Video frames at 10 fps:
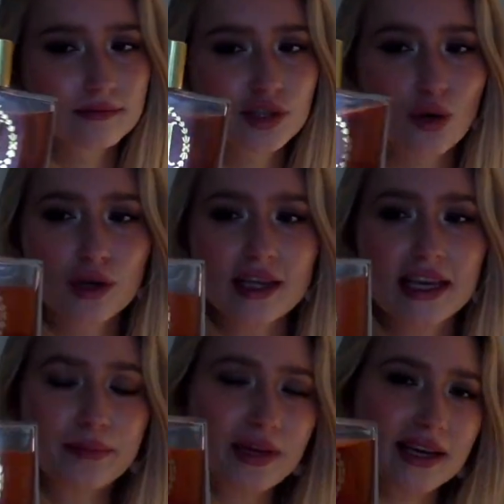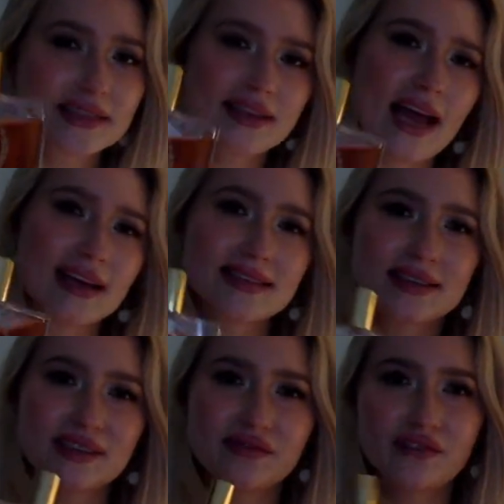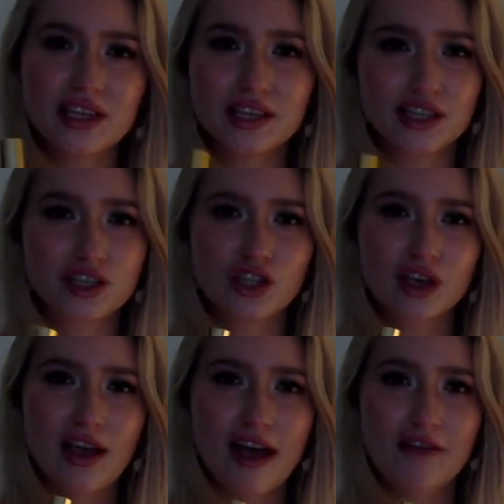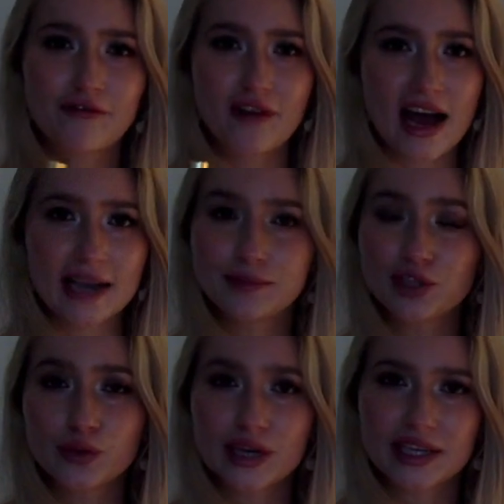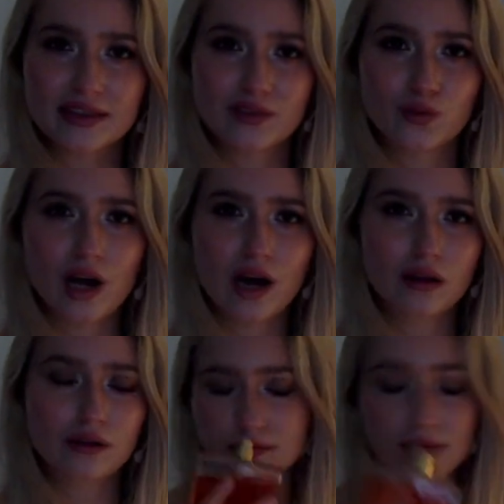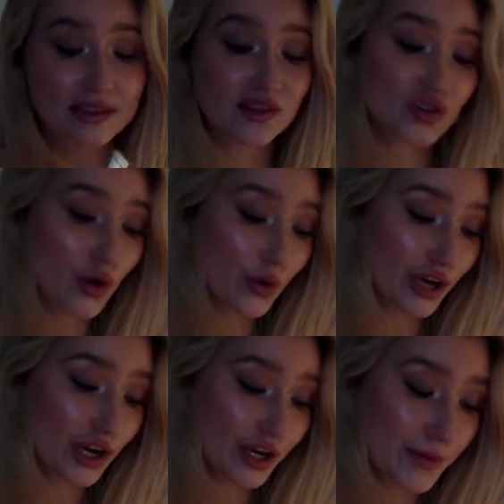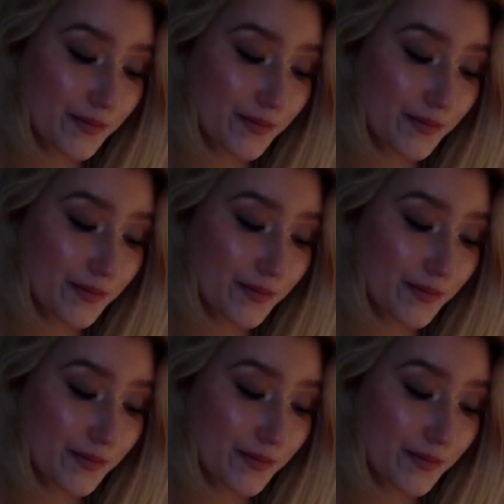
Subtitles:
Totally. Because it has this vintage vibe to it as well. It's so good.